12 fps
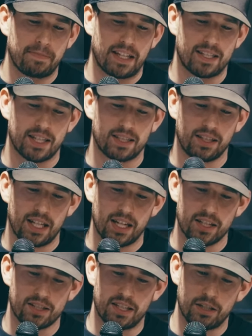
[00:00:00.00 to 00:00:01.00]
It says, "Let
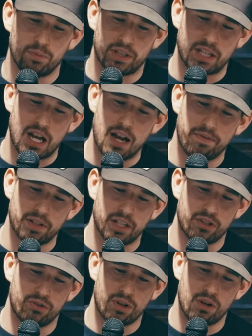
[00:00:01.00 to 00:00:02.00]
us then with
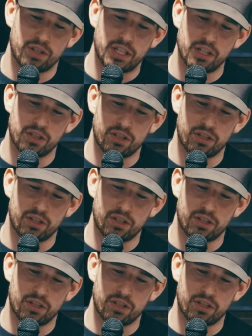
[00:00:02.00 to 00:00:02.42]
confidence draw near